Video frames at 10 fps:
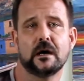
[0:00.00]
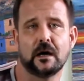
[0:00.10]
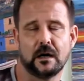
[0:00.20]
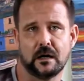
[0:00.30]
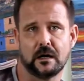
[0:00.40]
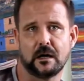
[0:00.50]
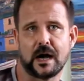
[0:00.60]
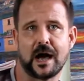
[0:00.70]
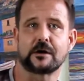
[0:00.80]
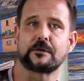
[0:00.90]

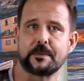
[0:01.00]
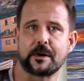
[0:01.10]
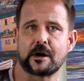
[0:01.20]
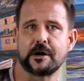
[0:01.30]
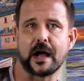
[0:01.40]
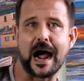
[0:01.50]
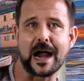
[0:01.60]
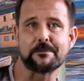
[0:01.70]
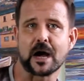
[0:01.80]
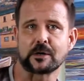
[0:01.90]
how to repair
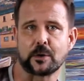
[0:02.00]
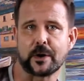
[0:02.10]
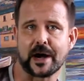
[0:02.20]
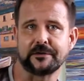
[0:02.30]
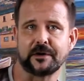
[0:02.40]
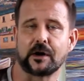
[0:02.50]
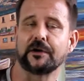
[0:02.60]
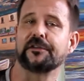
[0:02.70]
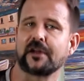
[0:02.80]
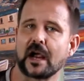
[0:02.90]
an iMicro ITR.
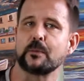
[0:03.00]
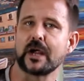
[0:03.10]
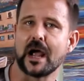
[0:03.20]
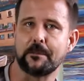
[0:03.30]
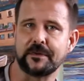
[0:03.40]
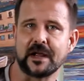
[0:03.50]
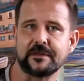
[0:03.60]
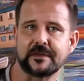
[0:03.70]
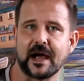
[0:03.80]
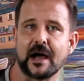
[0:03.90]
It's time we
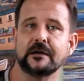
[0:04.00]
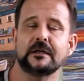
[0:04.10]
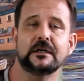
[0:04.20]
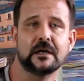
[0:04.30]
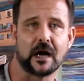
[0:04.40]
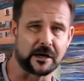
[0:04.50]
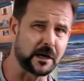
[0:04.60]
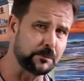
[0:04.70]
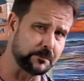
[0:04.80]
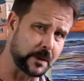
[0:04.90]
update that. I'm
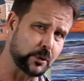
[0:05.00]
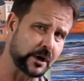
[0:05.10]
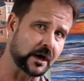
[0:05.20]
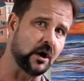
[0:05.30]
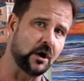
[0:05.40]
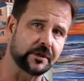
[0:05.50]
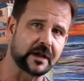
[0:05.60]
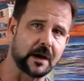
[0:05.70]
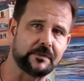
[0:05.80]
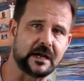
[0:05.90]
going to be putting all the
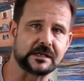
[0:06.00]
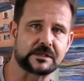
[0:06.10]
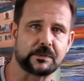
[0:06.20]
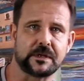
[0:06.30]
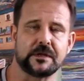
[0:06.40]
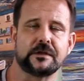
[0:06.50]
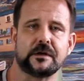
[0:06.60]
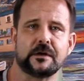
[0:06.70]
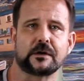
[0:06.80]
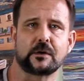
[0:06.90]
updates within
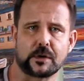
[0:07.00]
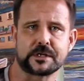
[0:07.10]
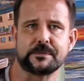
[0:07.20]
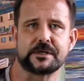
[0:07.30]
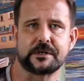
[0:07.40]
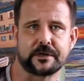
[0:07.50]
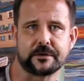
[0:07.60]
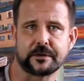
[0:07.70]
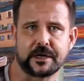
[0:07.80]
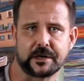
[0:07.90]
the course
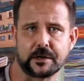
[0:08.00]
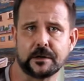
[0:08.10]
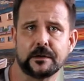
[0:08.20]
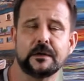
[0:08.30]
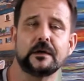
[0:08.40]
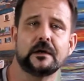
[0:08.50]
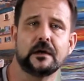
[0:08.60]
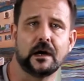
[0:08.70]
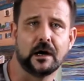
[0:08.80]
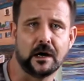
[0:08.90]
material here
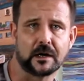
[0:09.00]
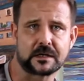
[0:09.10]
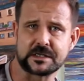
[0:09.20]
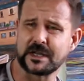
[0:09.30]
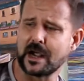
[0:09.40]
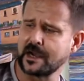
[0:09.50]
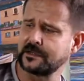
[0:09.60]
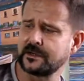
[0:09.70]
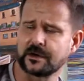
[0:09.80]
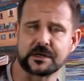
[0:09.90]
because the
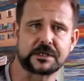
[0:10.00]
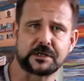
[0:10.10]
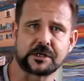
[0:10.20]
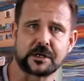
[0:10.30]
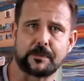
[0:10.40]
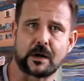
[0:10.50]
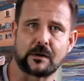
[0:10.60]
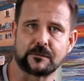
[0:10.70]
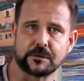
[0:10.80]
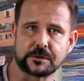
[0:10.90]
ITR is such a
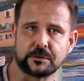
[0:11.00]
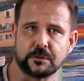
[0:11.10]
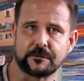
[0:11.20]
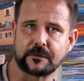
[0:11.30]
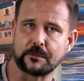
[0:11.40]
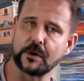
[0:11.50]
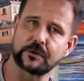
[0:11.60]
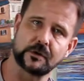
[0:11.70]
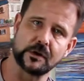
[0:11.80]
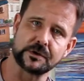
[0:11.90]
powerful tool for both
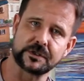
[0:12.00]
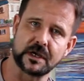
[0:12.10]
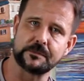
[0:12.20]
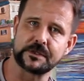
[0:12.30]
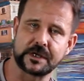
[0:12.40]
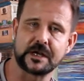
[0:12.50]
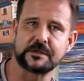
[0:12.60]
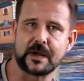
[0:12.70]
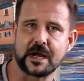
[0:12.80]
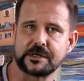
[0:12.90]
close-up, stage
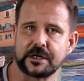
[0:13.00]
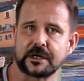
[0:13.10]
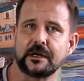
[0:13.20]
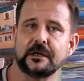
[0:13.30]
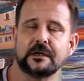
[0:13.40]
magic,